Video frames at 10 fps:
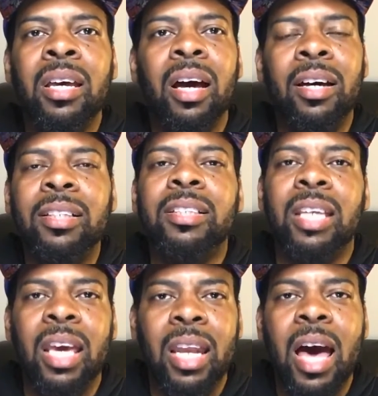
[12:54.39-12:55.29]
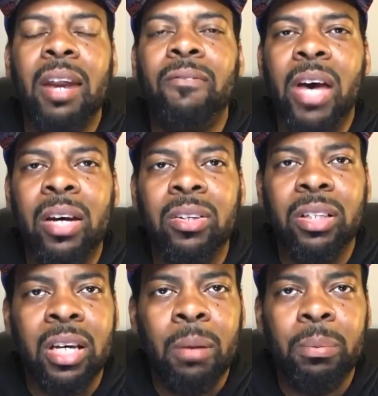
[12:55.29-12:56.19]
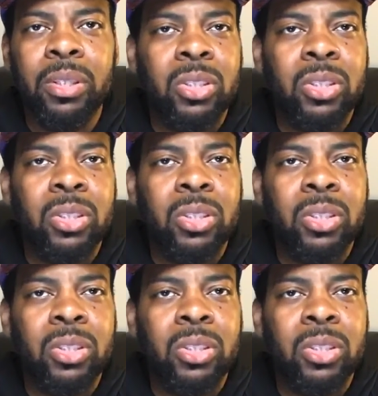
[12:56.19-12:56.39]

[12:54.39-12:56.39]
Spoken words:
understand how to value the company.